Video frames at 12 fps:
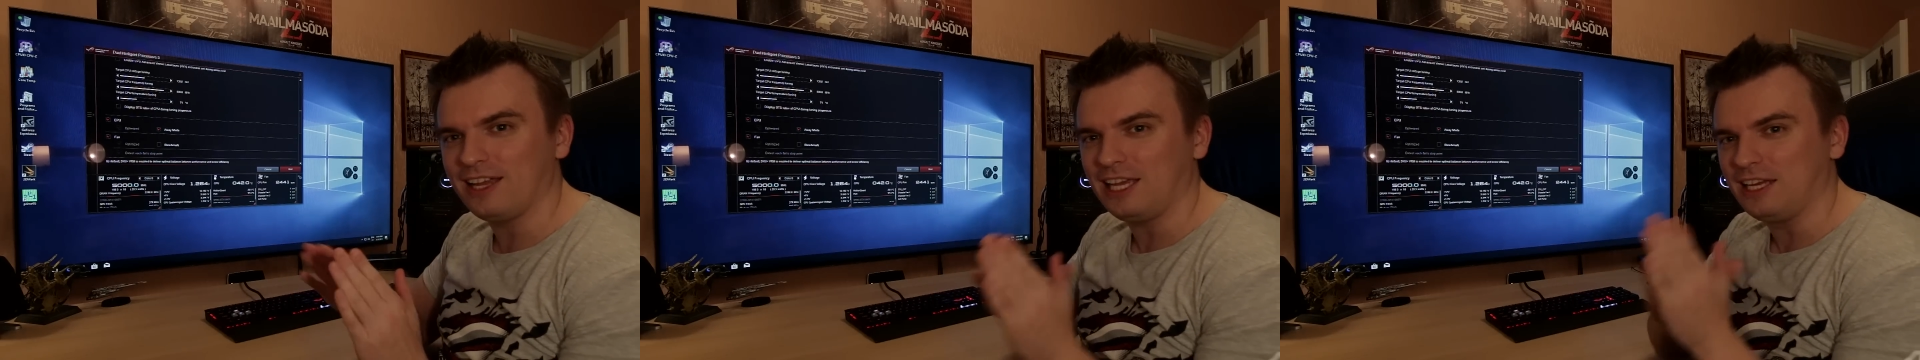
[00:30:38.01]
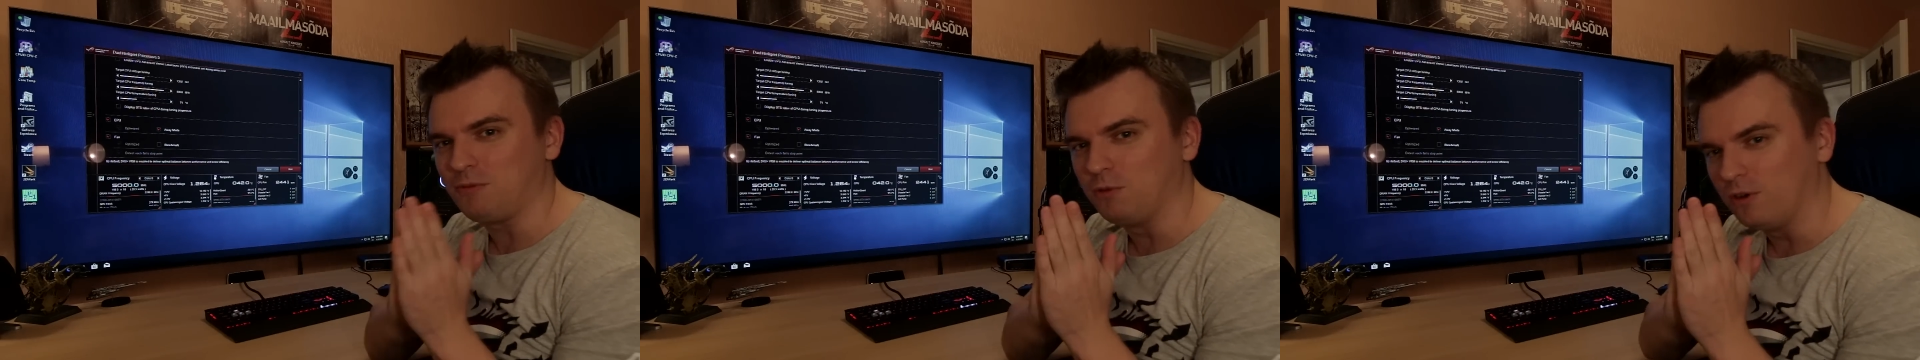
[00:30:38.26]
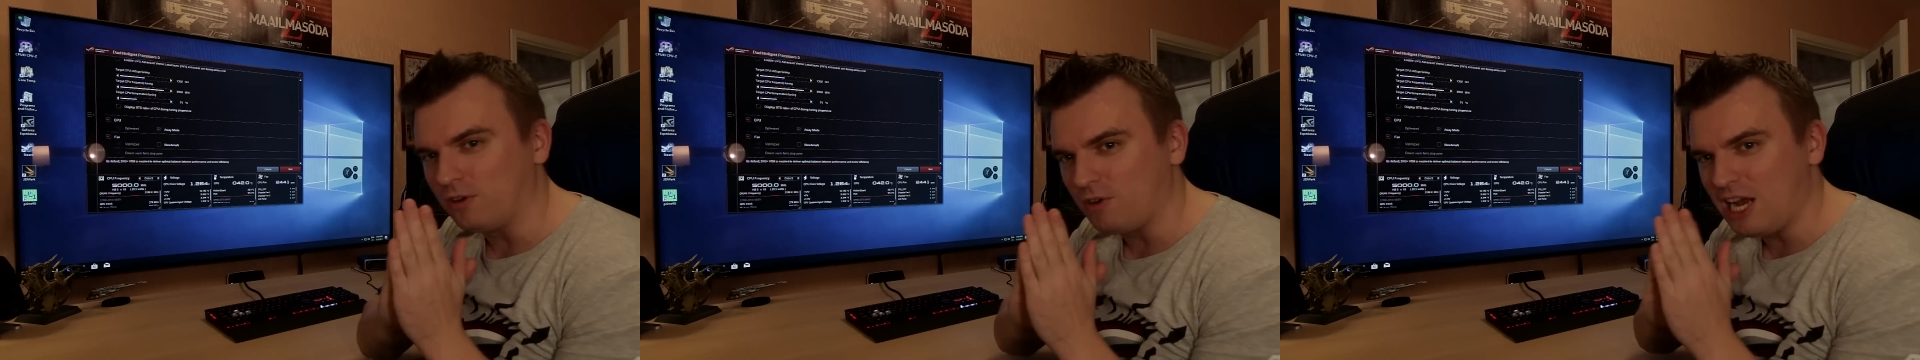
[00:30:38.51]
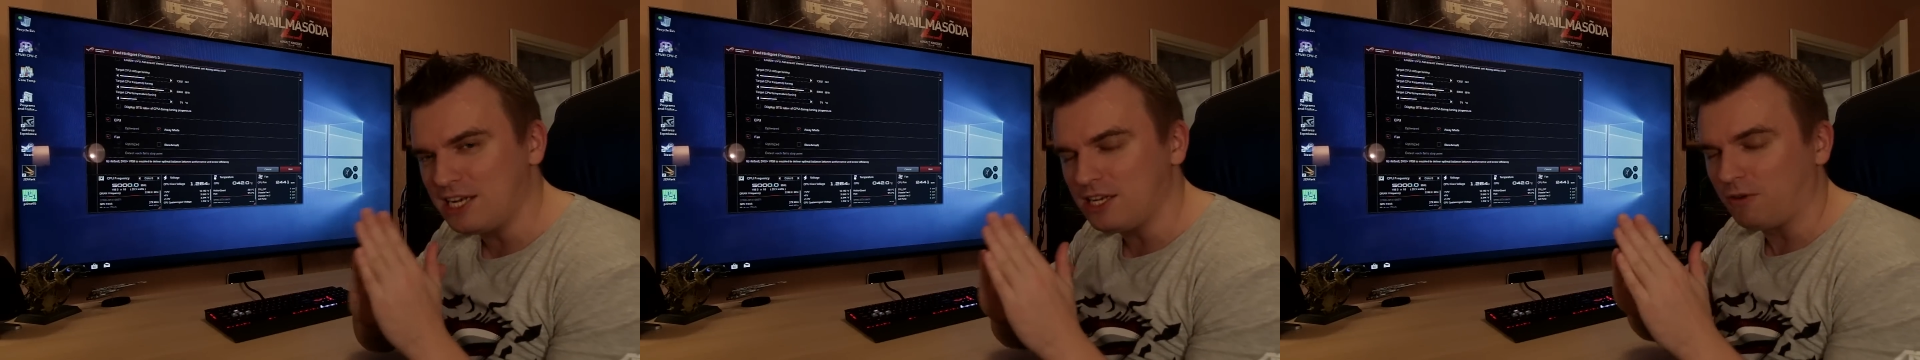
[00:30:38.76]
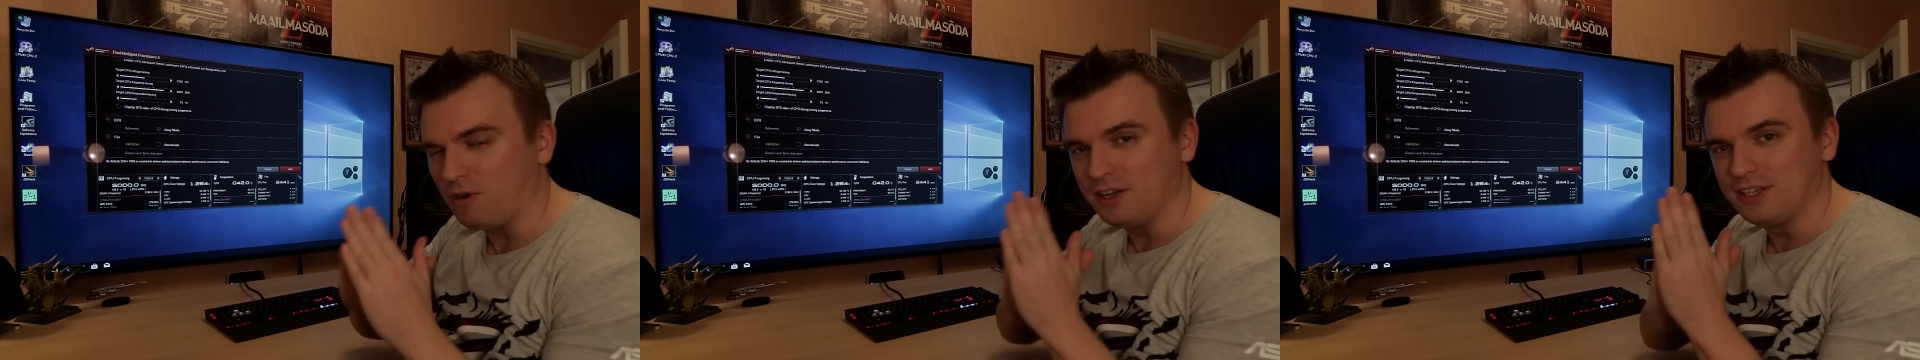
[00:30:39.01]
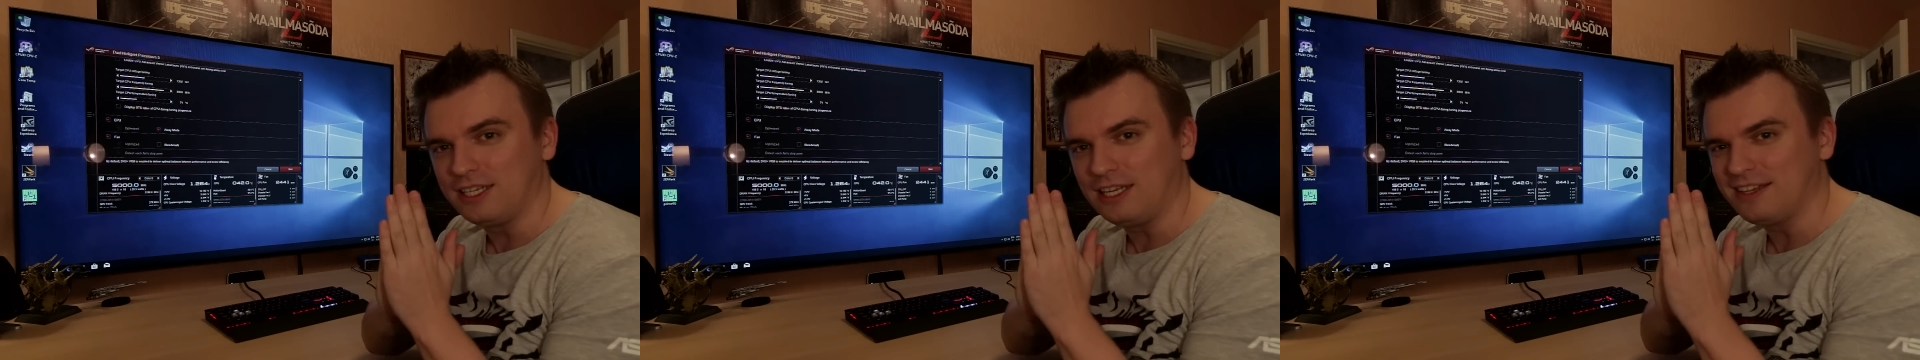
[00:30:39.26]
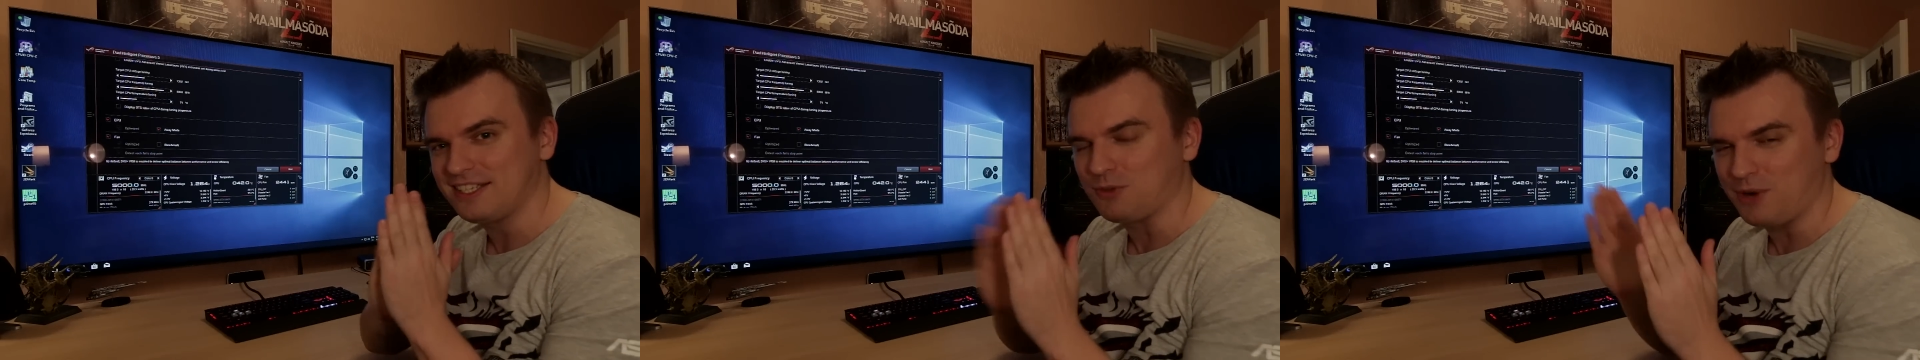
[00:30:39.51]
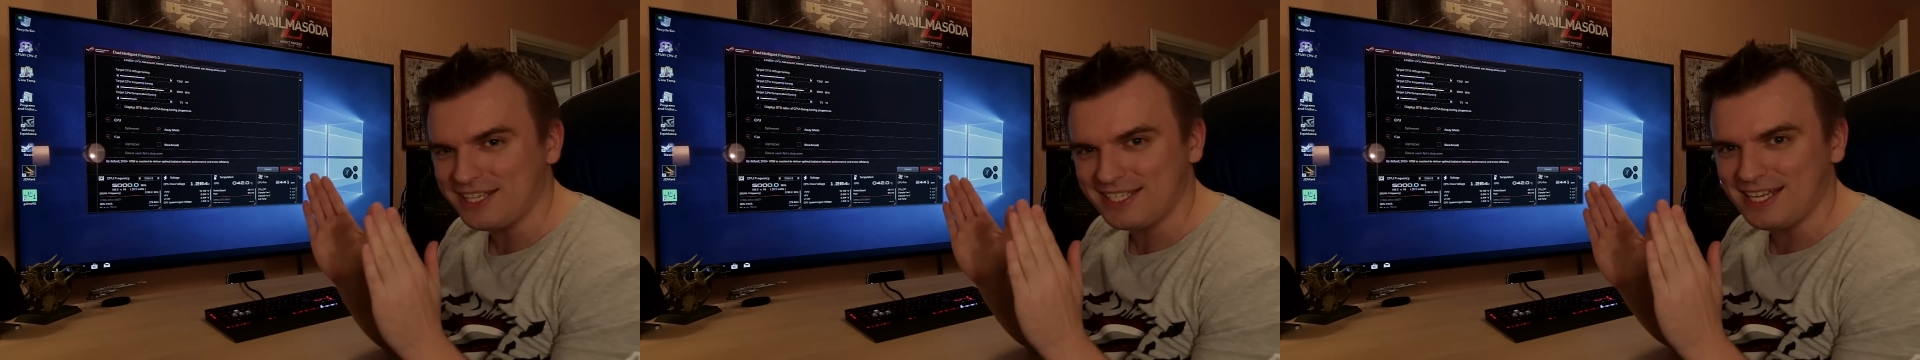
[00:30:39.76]
It will run the
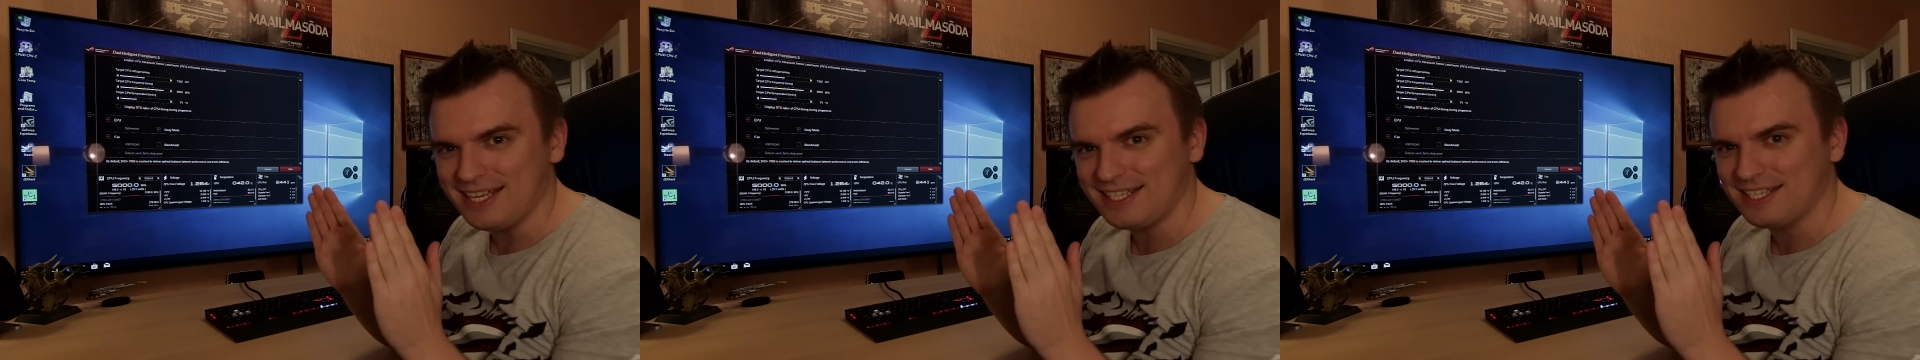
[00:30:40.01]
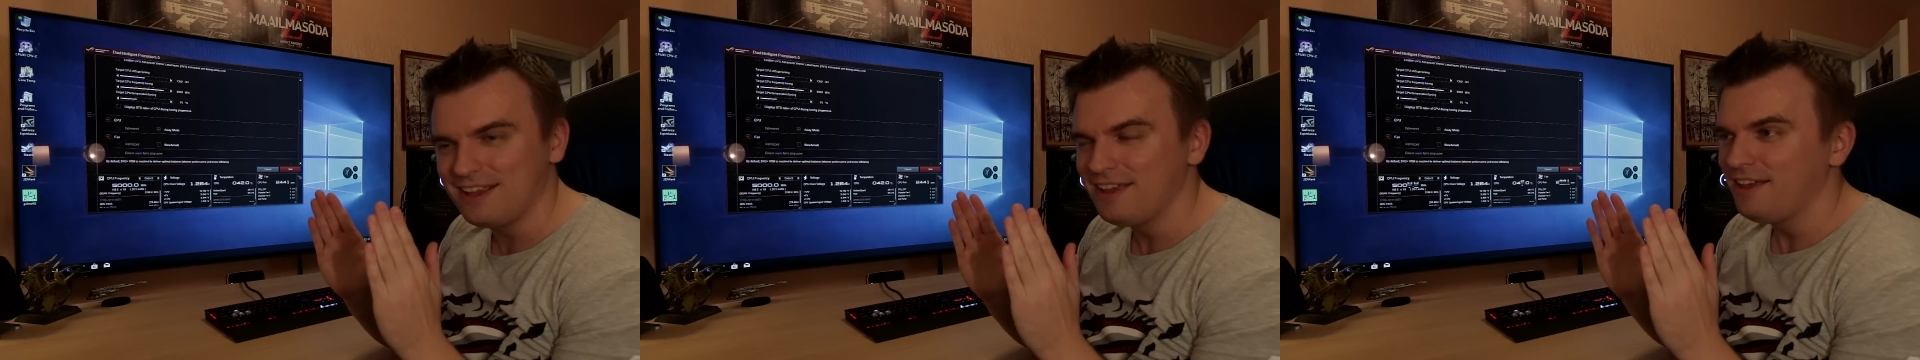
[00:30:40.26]
stress test.